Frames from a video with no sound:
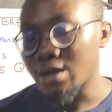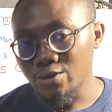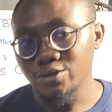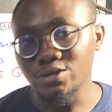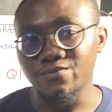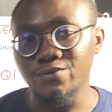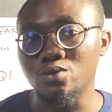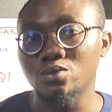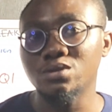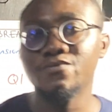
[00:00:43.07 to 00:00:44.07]
according to the
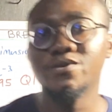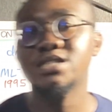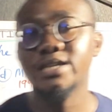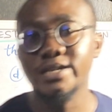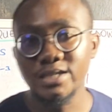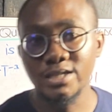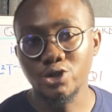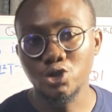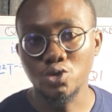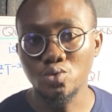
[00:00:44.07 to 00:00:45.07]
video, the first thing I
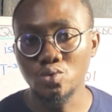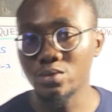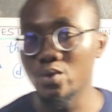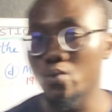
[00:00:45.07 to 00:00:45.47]
said you should do,